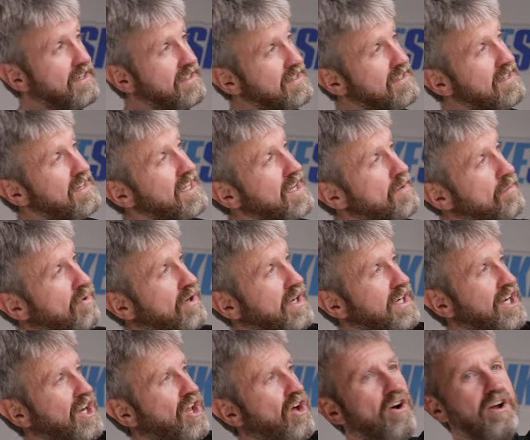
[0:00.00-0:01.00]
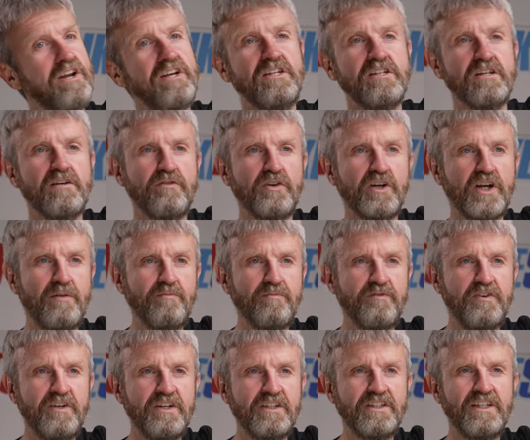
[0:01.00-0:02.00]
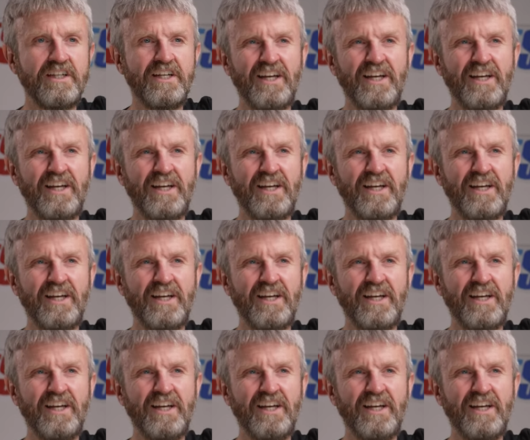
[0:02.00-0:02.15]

is neoprene lined for comfort,